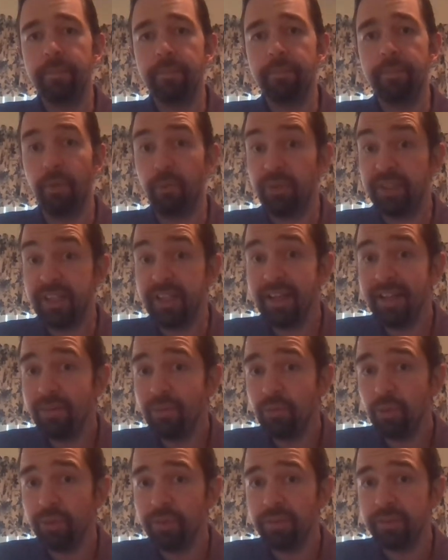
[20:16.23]
But we can
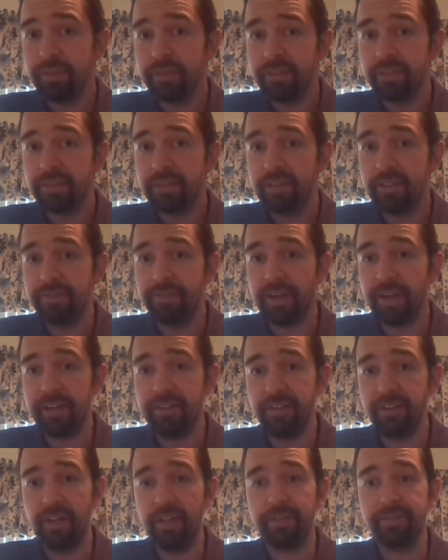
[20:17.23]
rule
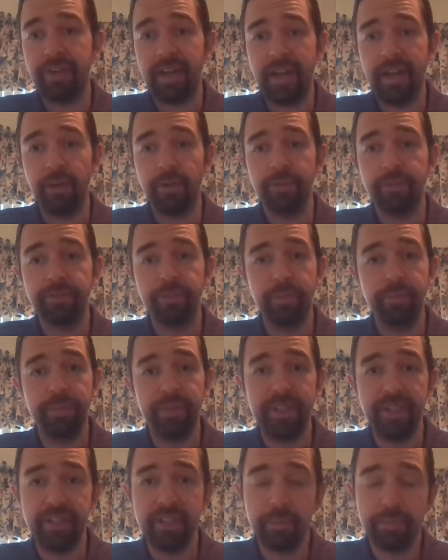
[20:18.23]
divine love out from
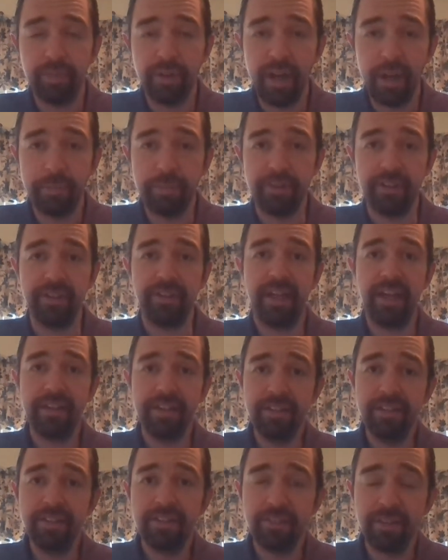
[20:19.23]
being a property. That
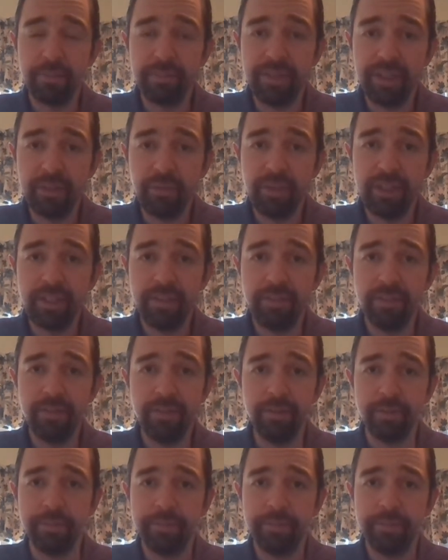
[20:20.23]
is something we can do.